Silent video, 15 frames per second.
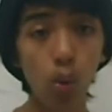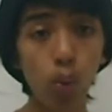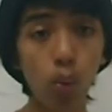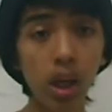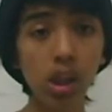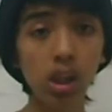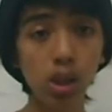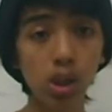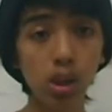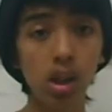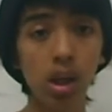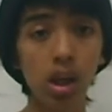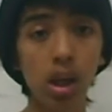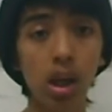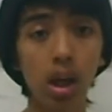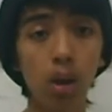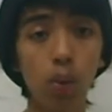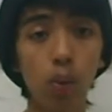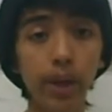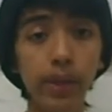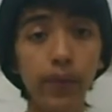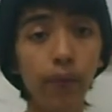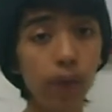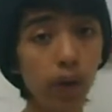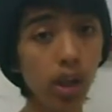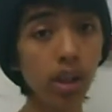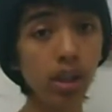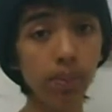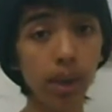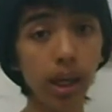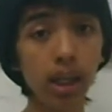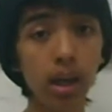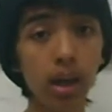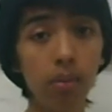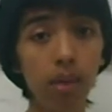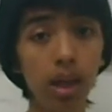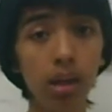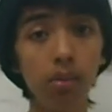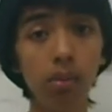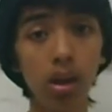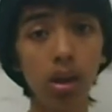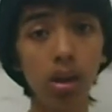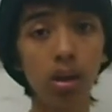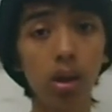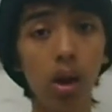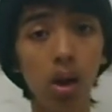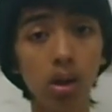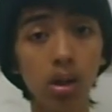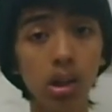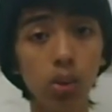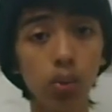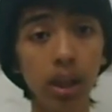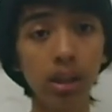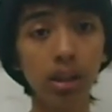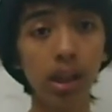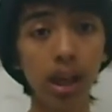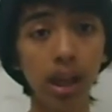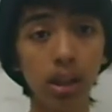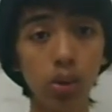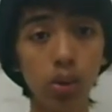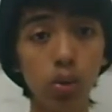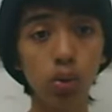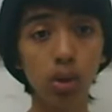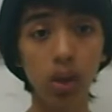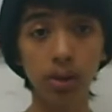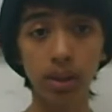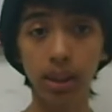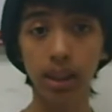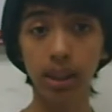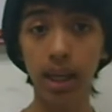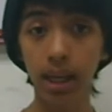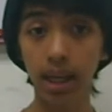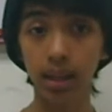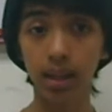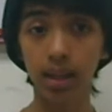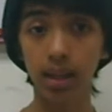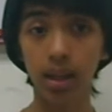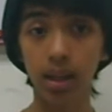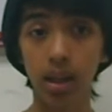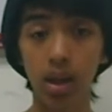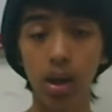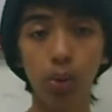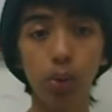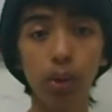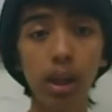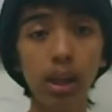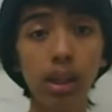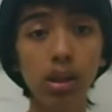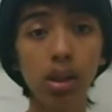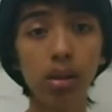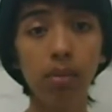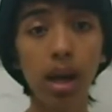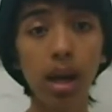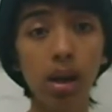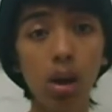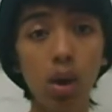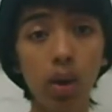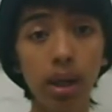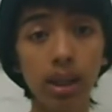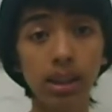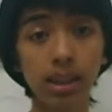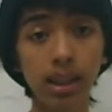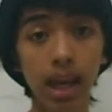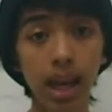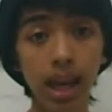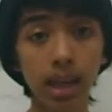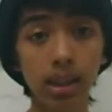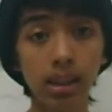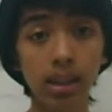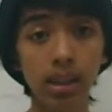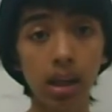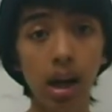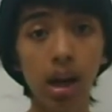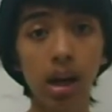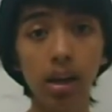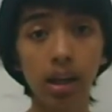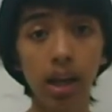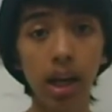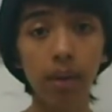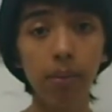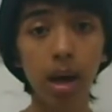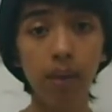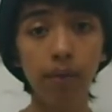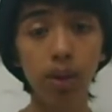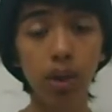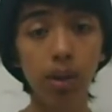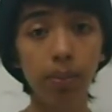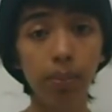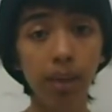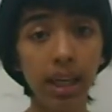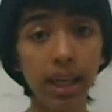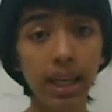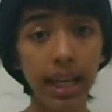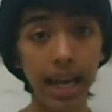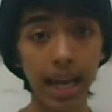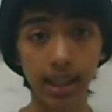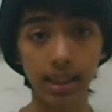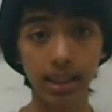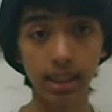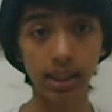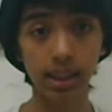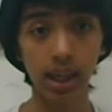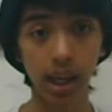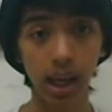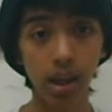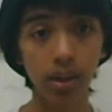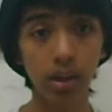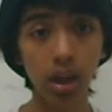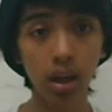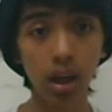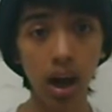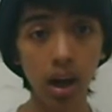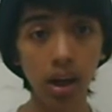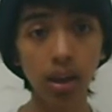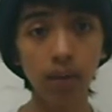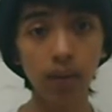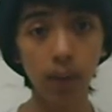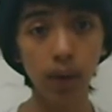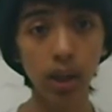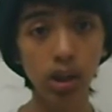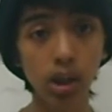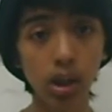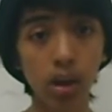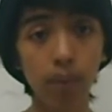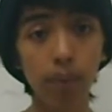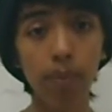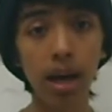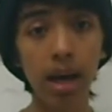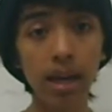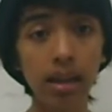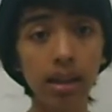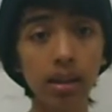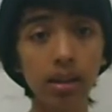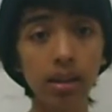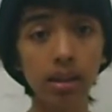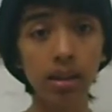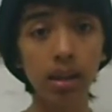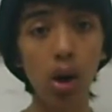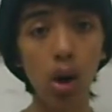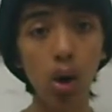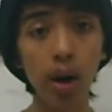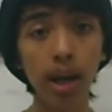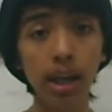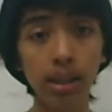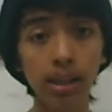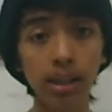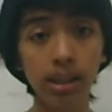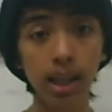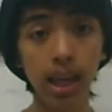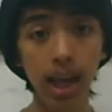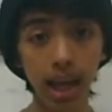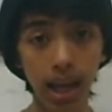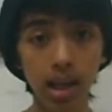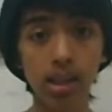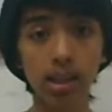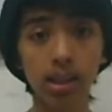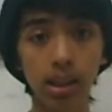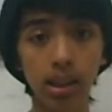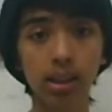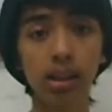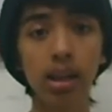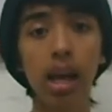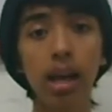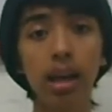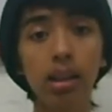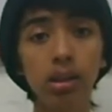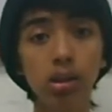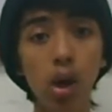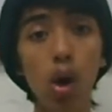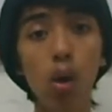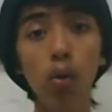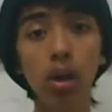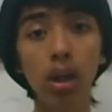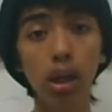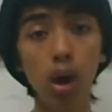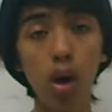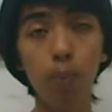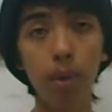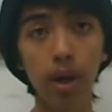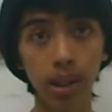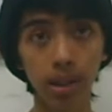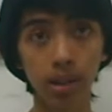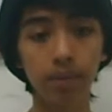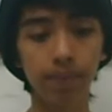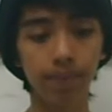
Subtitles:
which was first made available on August 28, 2009. Released on Mac OS X are named after Big Cat, The current version of Mac OS X is Snow Leopard.